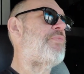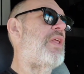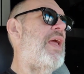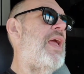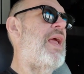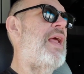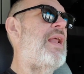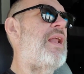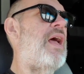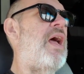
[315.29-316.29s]

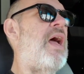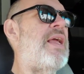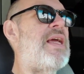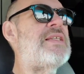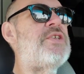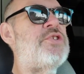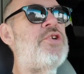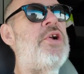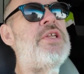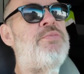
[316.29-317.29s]
And I guess they're
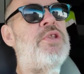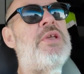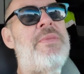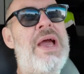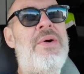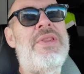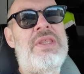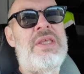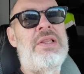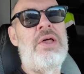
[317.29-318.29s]
starting to put them now in the